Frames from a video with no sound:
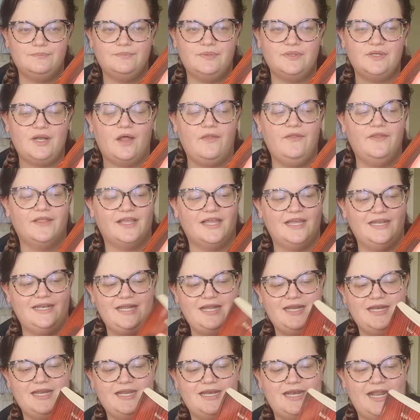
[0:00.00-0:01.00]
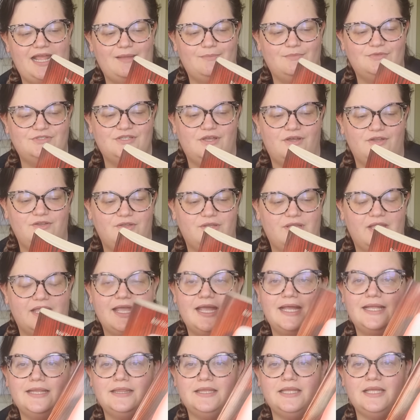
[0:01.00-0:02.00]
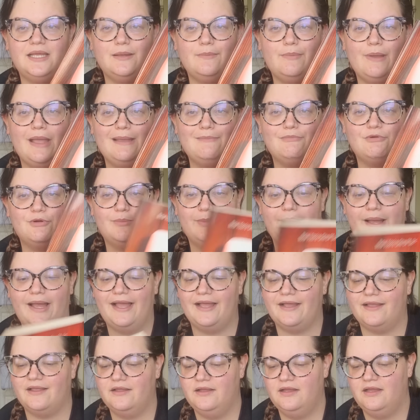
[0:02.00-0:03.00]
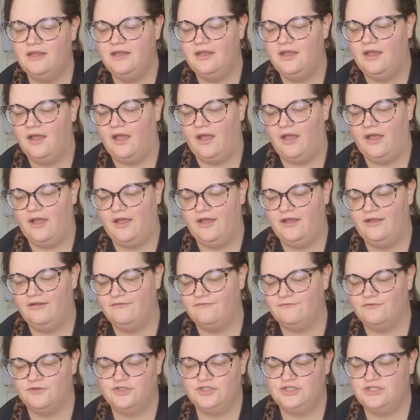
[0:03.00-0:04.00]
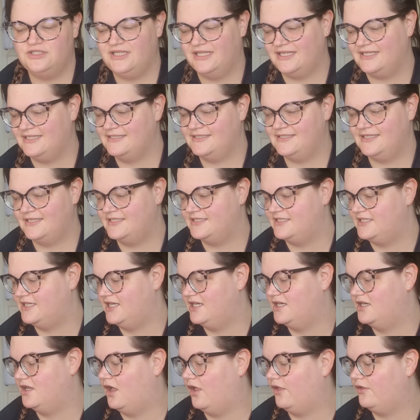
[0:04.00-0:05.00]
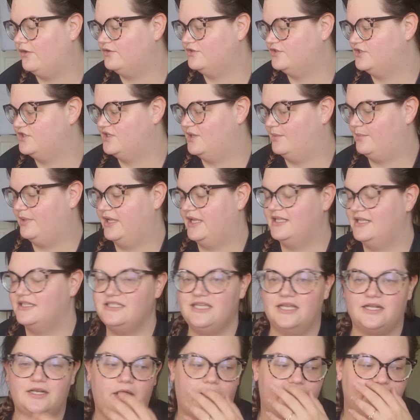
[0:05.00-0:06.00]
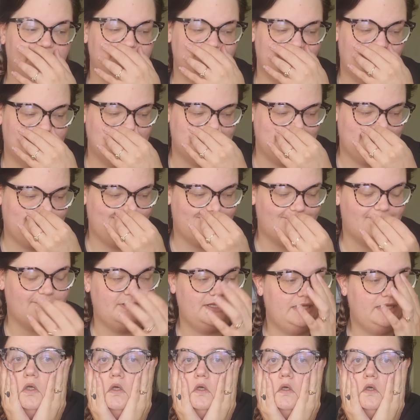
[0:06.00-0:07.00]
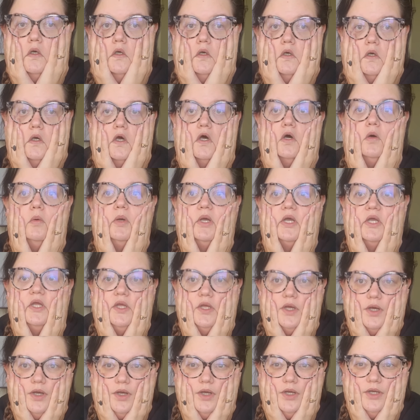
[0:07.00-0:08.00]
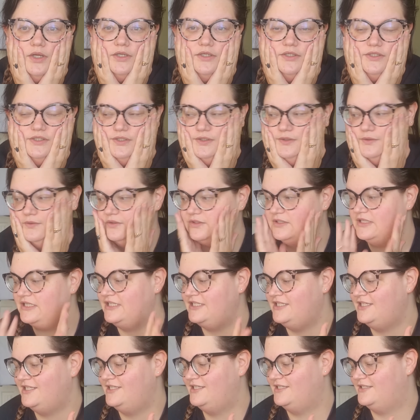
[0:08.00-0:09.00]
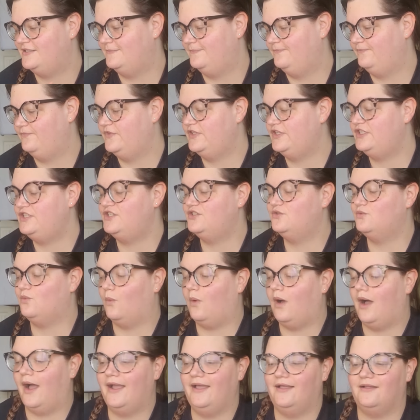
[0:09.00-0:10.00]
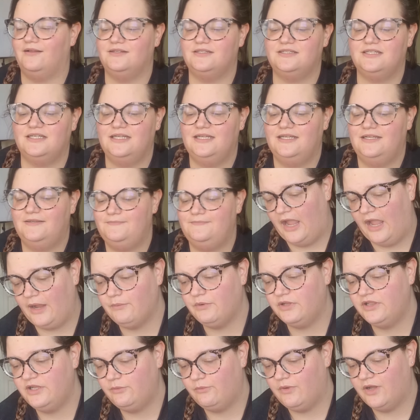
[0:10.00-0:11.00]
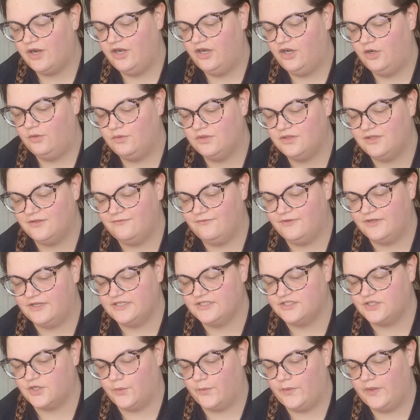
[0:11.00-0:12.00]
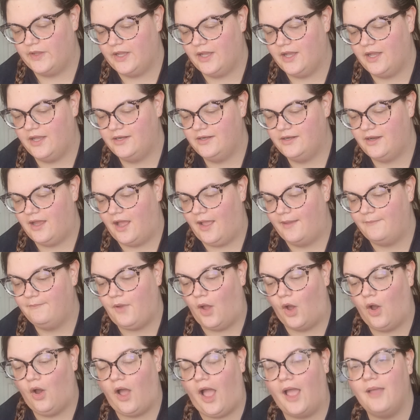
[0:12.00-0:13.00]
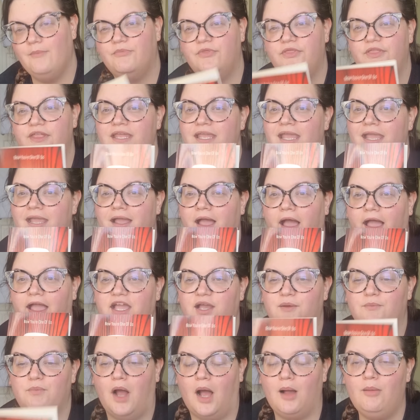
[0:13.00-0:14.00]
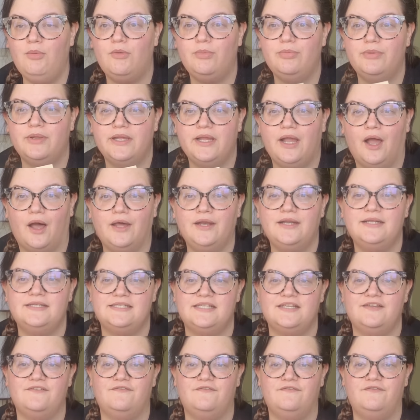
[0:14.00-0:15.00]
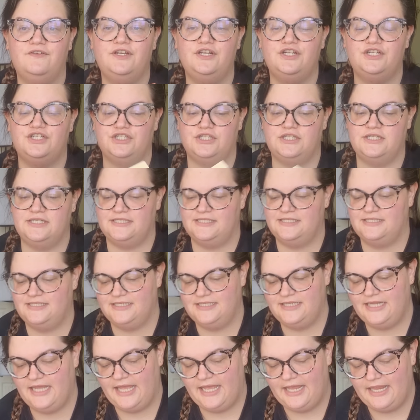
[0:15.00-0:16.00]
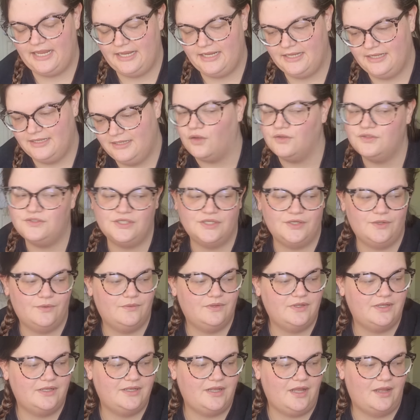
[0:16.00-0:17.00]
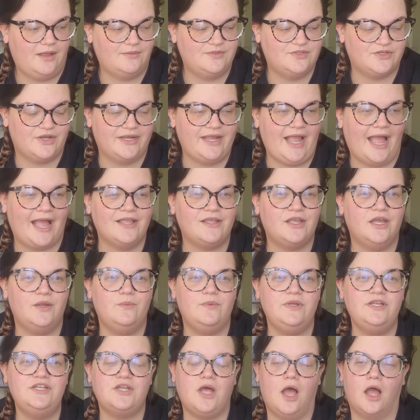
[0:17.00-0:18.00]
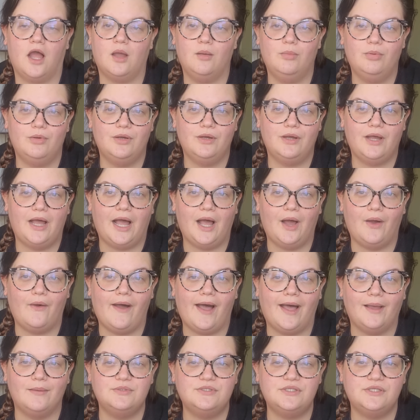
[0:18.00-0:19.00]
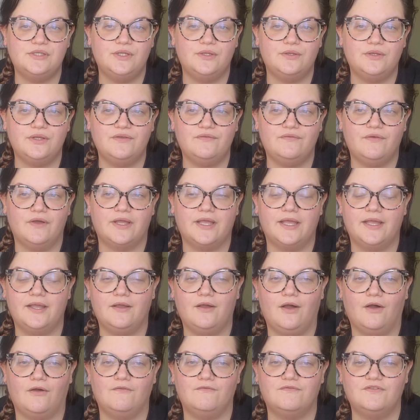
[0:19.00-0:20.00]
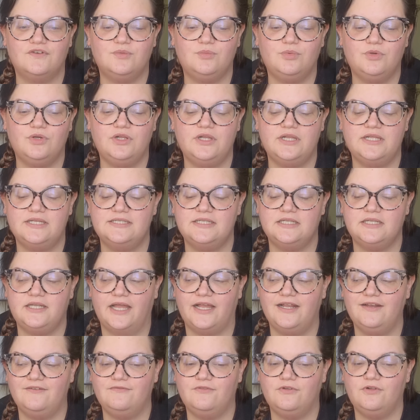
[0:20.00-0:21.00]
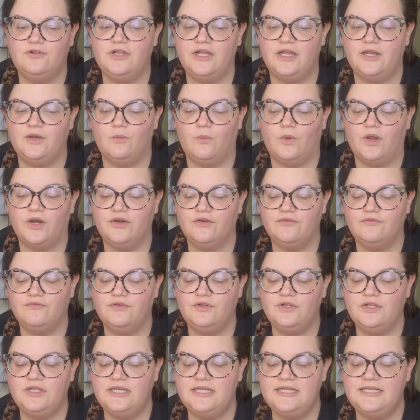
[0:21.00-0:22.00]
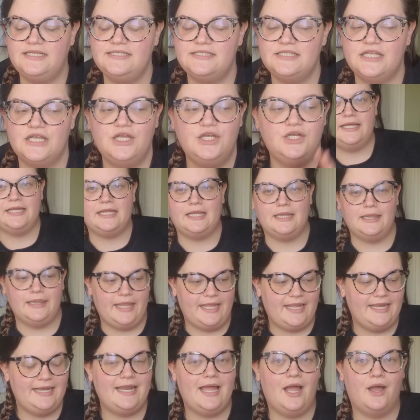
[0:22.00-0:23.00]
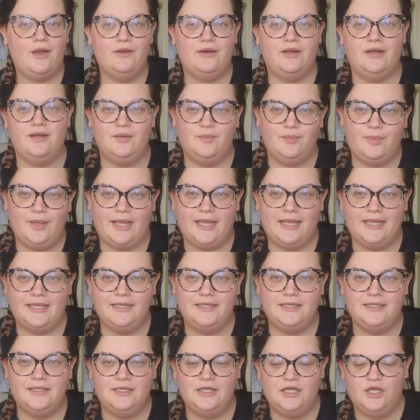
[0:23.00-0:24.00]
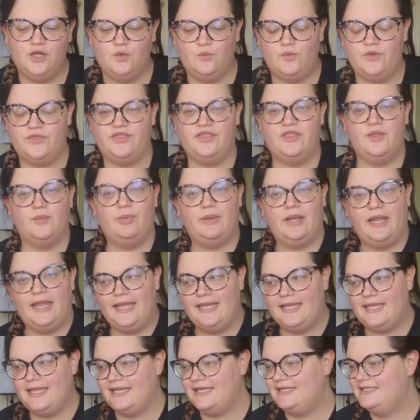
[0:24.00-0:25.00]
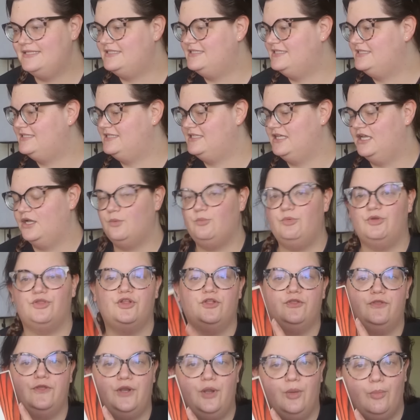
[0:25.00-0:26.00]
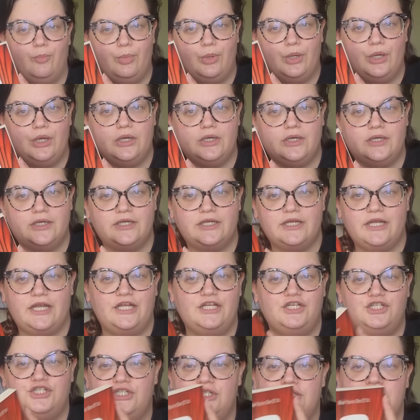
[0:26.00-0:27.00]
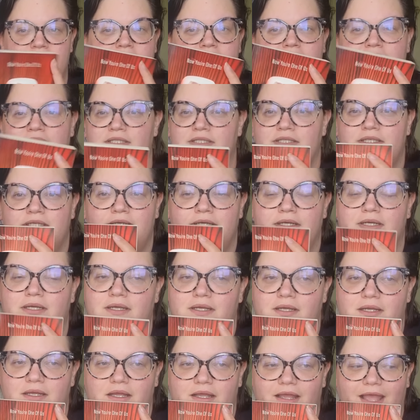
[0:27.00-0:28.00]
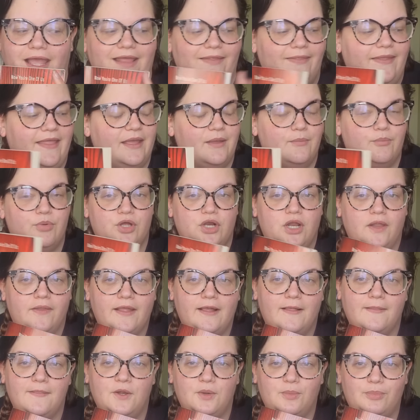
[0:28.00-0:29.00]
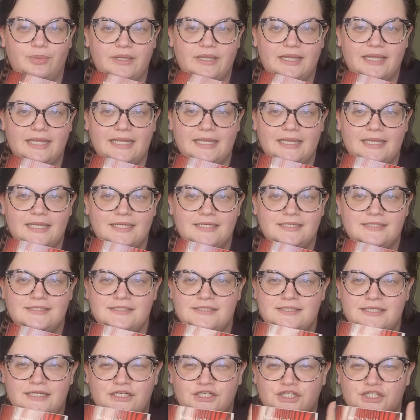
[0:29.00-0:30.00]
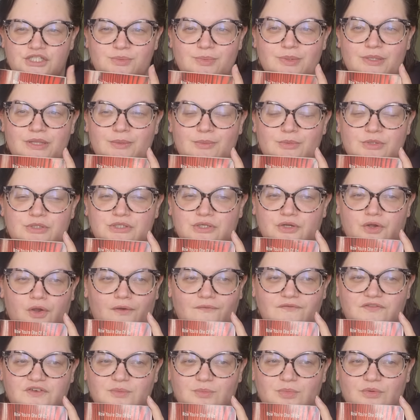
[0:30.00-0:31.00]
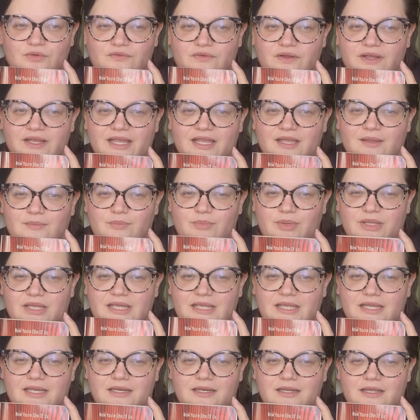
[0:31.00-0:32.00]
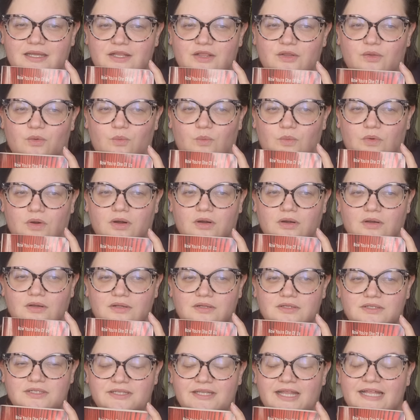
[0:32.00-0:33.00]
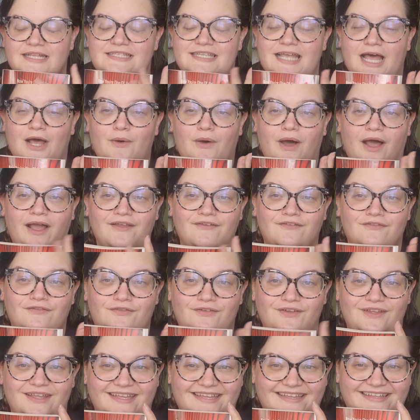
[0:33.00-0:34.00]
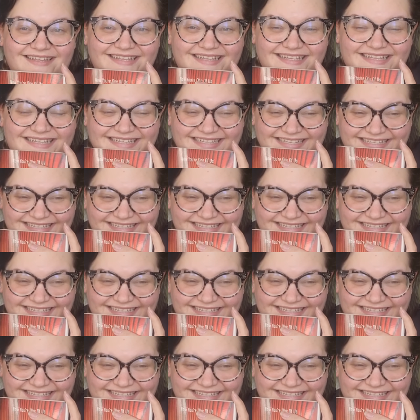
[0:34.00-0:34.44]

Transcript: But on the Canadian Amazon, you can get the paperback uh, for just like $16 or something. It's like not expensive. oh my God, dude. This is, this is wild. I really want to know what the fuck is going on. I'm I'm thinking I could probably honestly finish this today. Also, I'm sorry, can we talk about how absolutely fucking comfortable and delightful and wonderful it is? Like lay down in bed with the blankets, with your little book and just, and like put on like a little playlist and just be the most comfortable fucking being in the world. That's how I feel.